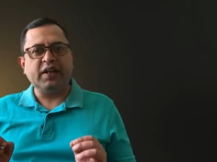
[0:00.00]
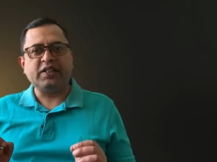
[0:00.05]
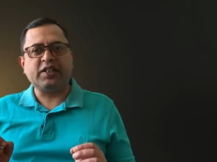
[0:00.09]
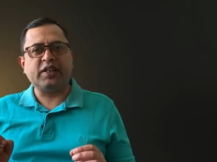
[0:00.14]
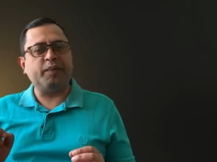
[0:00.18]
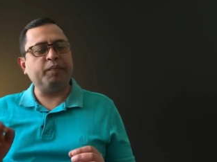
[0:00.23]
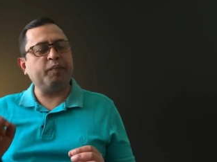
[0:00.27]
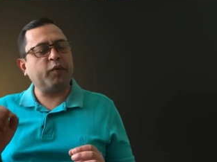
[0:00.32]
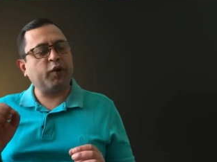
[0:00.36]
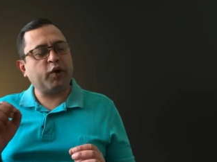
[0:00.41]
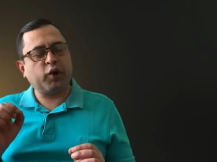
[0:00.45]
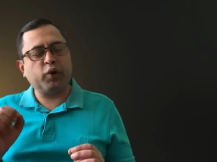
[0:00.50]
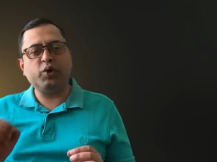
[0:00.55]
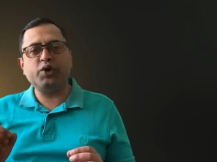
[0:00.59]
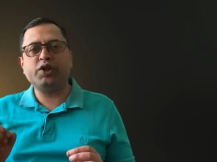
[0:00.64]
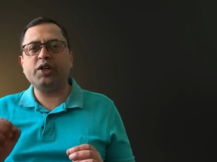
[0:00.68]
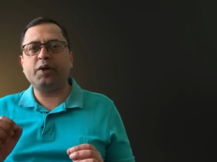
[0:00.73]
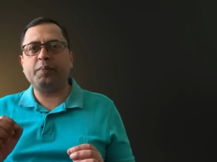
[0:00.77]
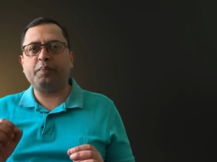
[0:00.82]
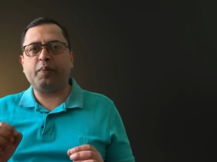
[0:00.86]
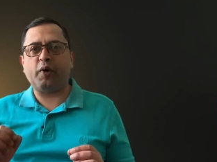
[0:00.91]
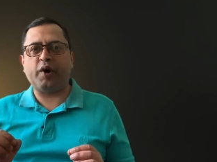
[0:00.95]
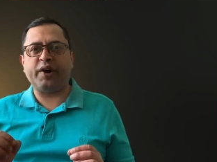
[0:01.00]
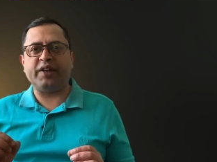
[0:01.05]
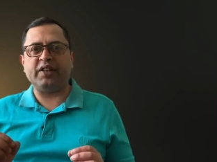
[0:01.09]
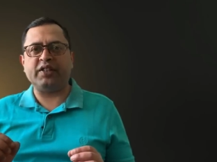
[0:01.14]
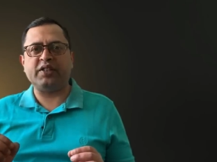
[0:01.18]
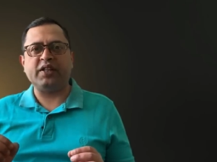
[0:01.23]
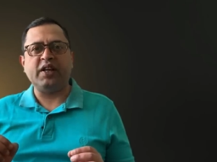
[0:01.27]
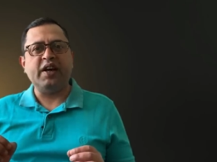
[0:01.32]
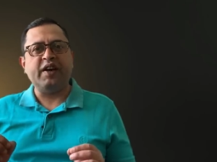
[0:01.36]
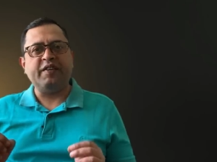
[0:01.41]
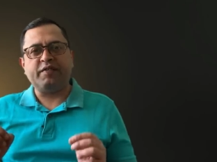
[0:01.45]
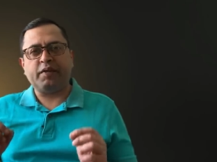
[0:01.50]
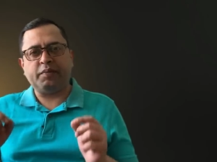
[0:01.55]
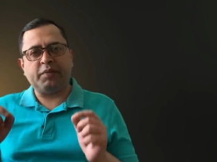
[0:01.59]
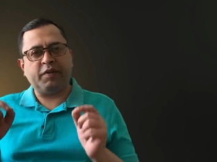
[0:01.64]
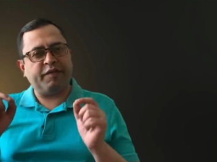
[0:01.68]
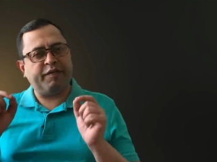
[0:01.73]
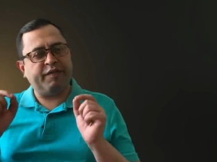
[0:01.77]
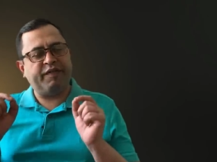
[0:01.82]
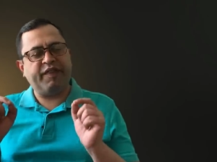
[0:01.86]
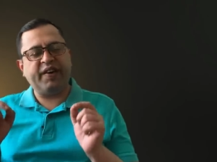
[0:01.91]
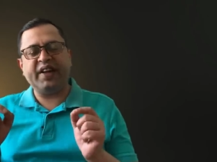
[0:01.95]
some crucial points from the
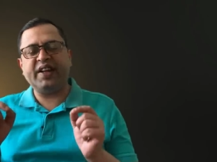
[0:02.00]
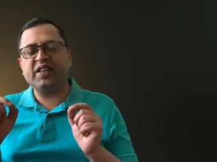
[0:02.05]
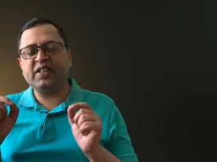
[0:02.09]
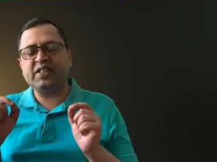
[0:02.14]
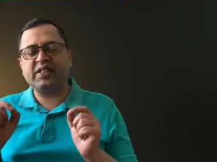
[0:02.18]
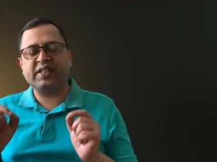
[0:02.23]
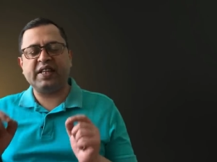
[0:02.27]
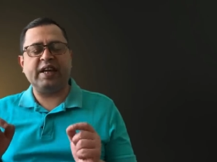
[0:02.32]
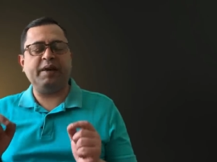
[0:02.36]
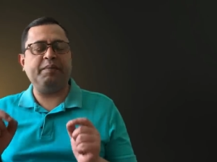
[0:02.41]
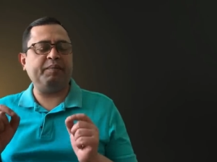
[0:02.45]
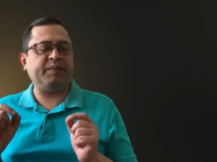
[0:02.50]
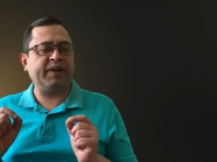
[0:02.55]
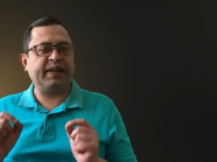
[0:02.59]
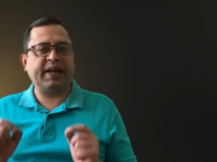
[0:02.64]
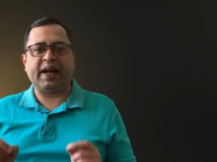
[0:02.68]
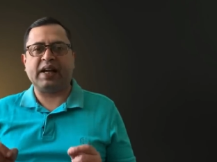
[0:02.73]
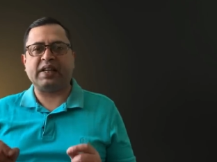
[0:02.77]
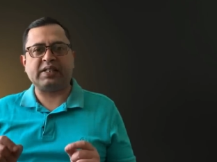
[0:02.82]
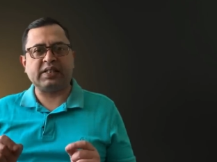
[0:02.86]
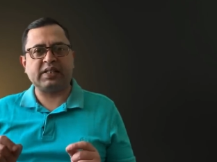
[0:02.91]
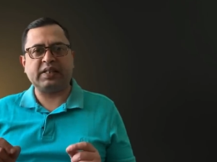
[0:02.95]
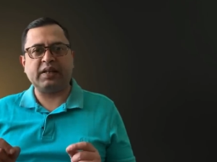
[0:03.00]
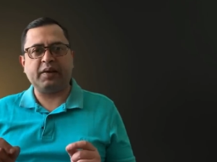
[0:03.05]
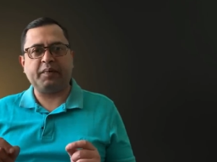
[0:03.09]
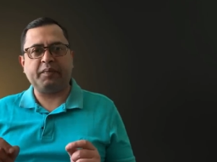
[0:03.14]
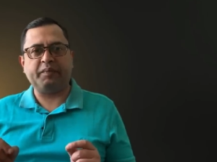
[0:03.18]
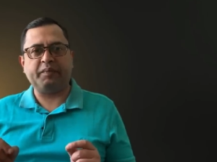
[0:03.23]
very same text.